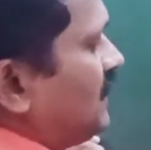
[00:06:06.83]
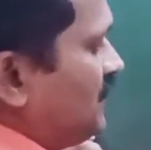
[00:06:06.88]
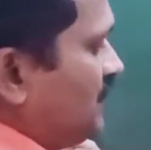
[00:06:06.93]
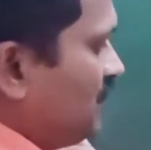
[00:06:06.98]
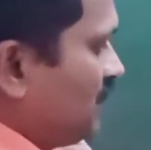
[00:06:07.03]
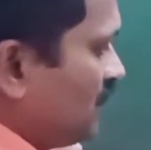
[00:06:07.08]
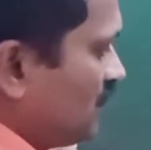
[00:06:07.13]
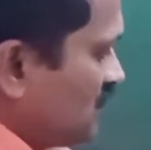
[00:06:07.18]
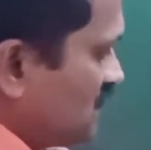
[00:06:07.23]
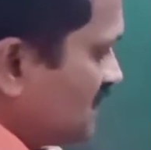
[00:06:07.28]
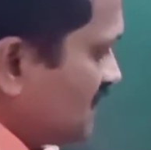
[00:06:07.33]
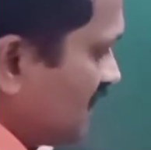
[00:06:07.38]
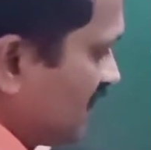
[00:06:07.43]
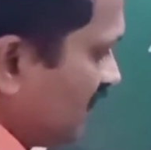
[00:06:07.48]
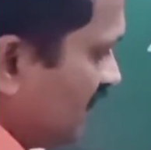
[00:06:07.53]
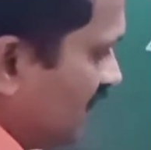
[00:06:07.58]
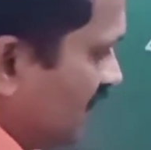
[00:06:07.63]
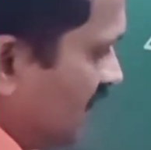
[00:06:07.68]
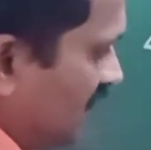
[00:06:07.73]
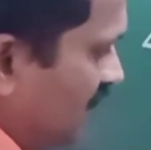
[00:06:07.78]
to
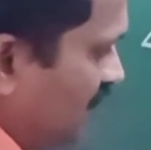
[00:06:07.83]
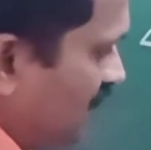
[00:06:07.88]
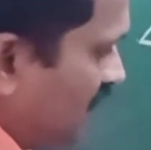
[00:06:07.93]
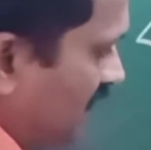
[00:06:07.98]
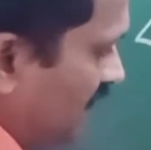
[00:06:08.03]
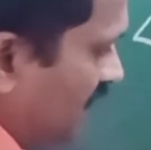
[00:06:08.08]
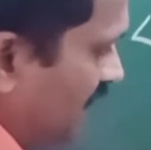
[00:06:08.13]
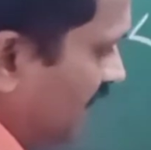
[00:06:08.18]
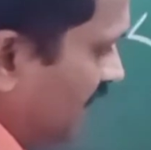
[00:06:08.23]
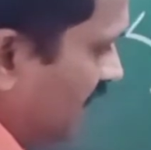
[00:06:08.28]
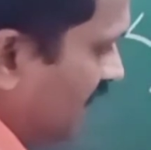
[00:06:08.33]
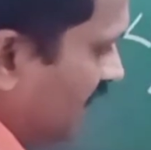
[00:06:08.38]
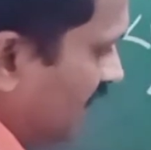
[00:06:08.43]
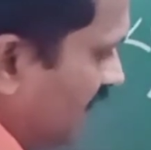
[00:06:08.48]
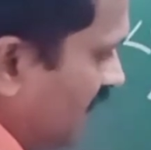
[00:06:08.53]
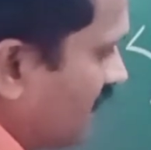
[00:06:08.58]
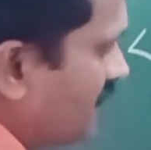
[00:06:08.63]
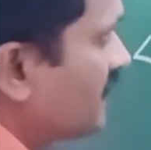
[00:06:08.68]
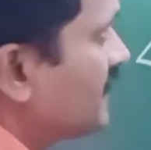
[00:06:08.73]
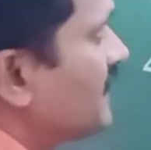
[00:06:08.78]
75
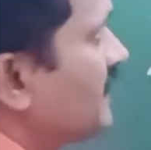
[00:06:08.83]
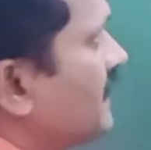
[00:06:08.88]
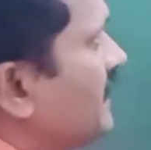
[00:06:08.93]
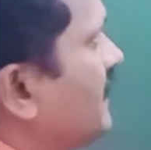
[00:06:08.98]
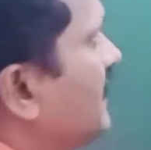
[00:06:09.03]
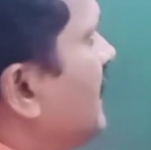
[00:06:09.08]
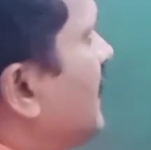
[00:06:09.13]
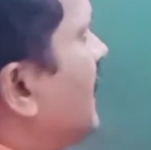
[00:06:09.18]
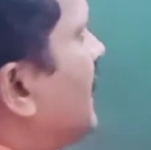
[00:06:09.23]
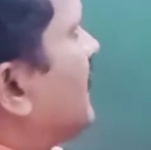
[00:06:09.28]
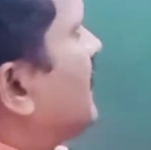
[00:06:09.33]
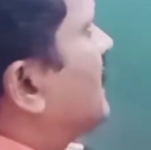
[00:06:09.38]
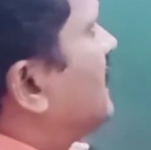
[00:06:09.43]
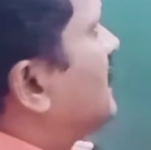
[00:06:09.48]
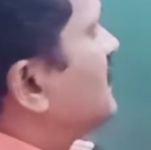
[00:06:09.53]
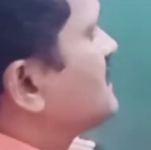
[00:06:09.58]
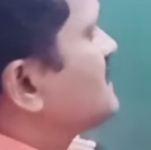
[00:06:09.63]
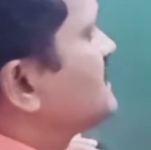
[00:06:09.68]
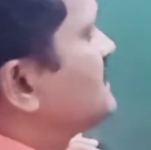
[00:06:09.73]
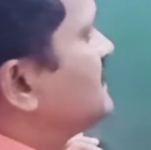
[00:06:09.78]
degree.
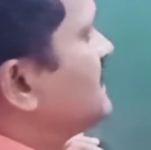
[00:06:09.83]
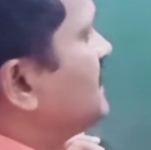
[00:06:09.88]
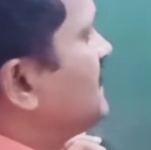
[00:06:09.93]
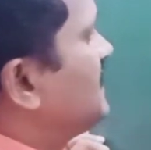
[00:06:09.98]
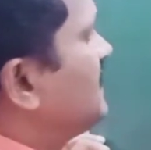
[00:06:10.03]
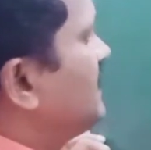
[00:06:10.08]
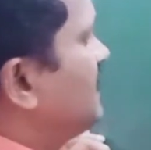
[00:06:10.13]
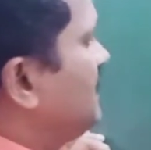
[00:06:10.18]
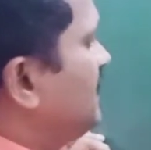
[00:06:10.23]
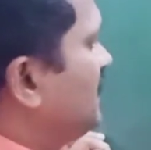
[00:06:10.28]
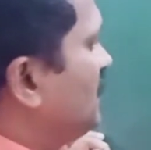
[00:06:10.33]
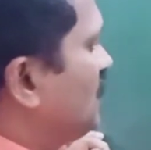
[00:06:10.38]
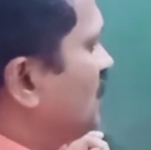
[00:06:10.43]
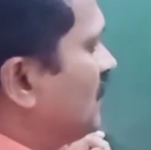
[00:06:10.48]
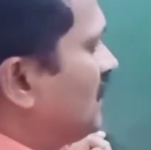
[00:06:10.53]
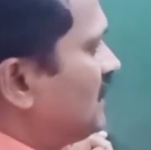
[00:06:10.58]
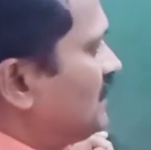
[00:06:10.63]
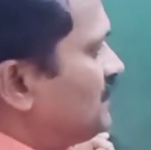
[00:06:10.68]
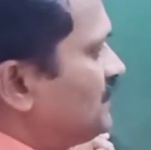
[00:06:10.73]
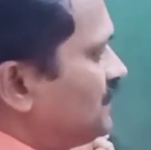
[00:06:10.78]
Angle C
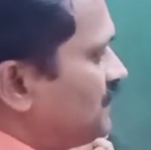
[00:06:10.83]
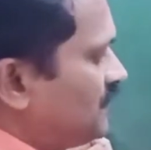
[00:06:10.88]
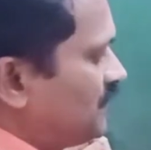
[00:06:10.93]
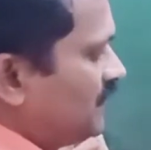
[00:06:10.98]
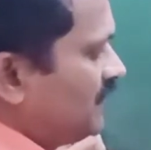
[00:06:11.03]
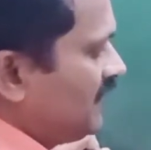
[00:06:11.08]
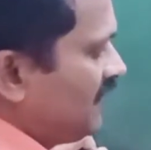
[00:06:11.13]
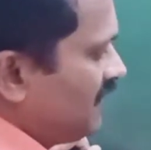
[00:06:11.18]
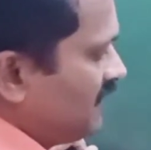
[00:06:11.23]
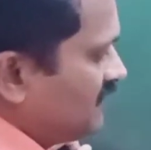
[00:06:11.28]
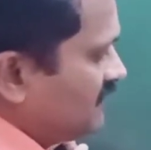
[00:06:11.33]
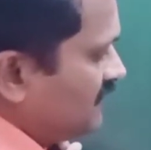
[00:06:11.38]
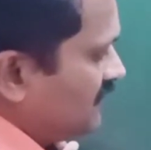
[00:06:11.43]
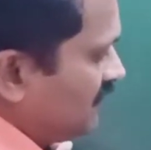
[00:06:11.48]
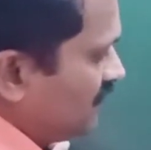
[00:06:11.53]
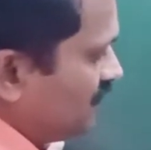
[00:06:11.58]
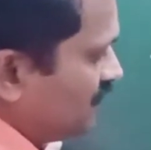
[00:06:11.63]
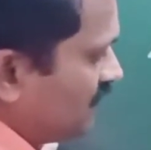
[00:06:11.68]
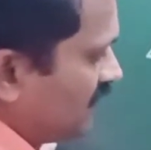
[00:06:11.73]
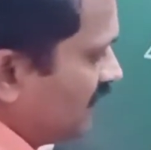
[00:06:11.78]
equal to
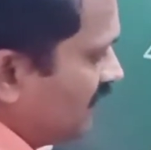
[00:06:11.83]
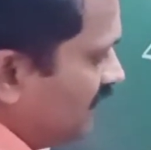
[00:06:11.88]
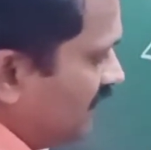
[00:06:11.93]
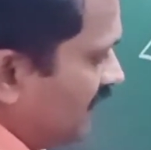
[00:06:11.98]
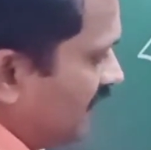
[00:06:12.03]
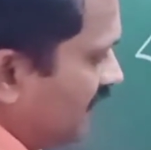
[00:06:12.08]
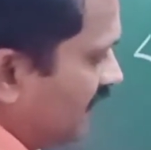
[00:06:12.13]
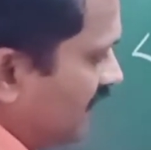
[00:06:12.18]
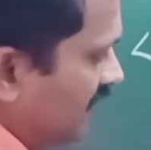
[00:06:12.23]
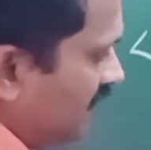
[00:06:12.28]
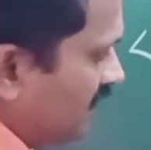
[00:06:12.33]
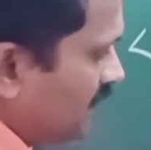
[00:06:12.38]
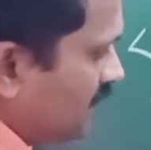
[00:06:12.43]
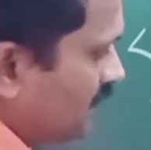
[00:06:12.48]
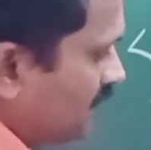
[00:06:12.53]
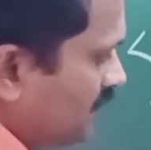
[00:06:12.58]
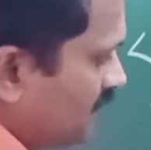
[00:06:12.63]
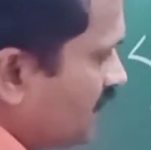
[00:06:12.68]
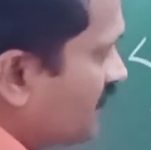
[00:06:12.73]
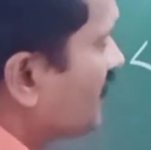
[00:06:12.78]
85 degree.
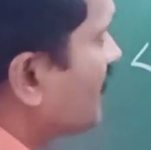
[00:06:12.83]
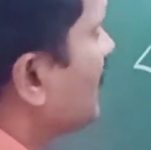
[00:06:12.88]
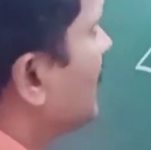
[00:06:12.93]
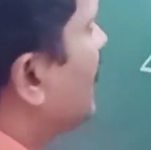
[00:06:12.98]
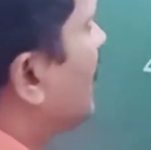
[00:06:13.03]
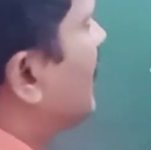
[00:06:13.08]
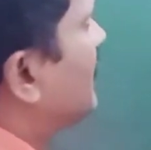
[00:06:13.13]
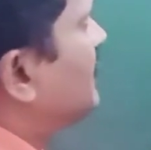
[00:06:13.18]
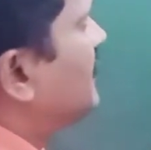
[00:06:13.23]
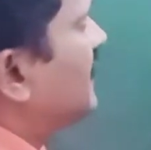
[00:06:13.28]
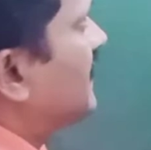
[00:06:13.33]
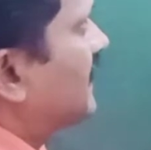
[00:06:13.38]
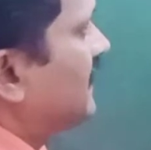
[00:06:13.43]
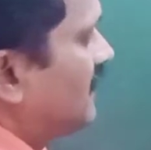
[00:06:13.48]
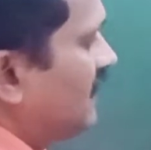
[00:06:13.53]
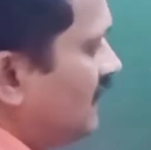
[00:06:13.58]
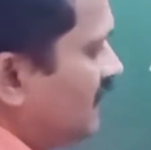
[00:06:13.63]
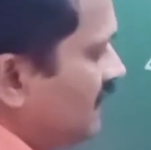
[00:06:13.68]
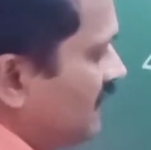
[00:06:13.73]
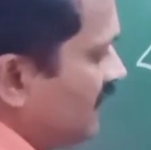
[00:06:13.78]
And
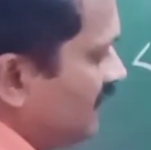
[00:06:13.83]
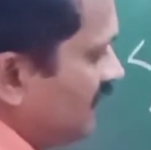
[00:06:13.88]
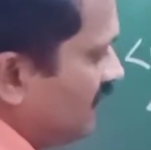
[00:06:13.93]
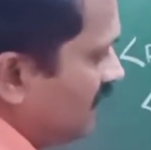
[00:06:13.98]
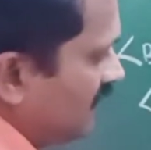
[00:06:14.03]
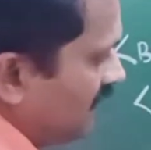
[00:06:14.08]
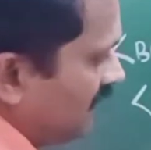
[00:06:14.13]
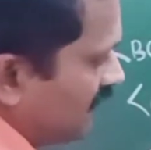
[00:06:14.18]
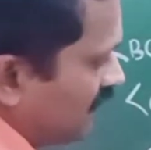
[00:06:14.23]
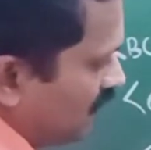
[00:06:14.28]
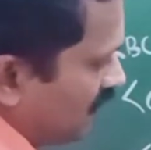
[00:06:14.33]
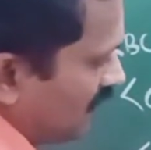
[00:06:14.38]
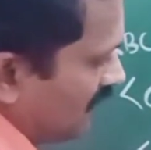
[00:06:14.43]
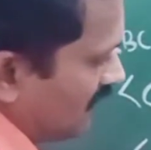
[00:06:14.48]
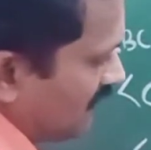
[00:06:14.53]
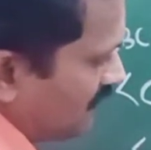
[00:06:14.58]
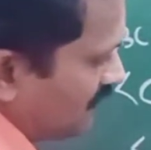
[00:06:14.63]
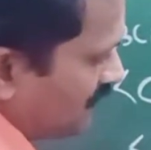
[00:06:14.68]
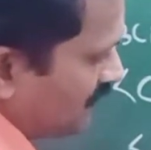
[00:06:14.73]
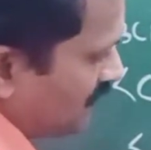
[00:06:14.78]
angle D equal
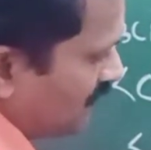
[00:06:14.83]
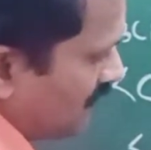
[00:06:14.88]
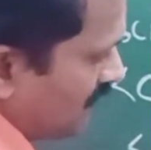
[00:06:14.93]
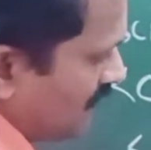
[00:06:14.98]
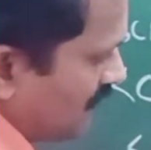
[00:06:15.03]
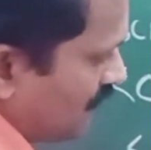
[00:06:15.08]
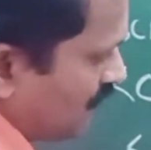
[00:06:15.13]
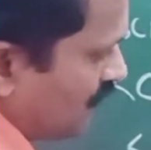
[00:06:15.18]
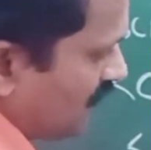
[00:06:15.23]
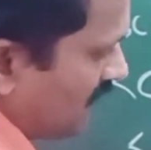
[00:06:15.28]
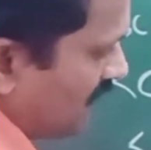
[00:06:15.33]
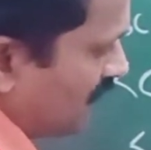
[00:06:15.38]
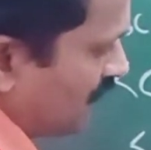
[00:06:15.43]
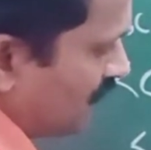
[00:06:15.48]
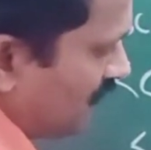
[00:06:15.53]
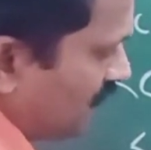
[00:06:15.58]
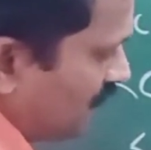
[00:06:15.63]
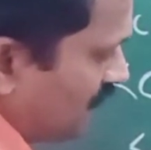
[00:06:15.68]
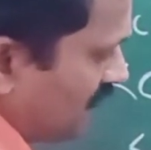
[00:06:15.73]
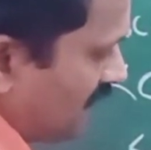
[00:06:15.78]
to
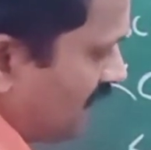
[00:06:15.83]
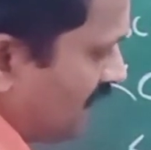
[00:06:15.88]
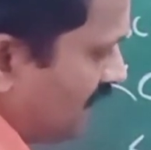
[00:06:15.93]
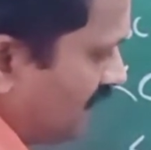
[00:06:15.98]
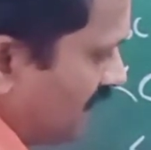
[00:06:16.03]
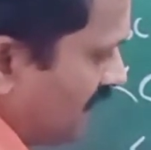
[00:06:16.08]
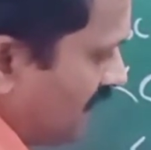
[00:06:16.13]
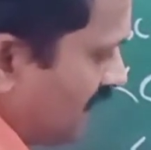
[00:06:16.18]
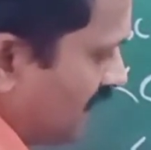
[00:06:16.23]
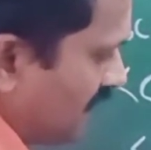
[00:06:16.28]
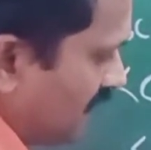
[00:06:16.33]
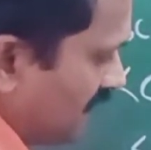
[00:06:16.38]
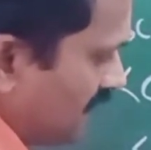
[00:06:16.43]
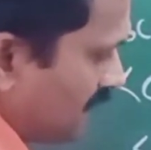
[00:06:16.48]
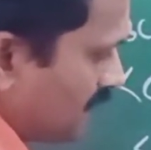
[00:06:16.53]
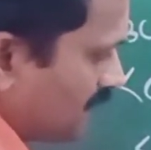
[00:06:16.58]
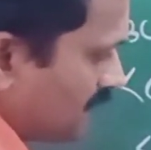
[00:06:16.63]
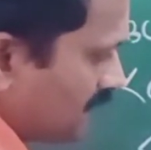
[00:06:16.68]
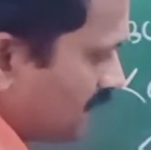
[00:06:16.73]
105 degree.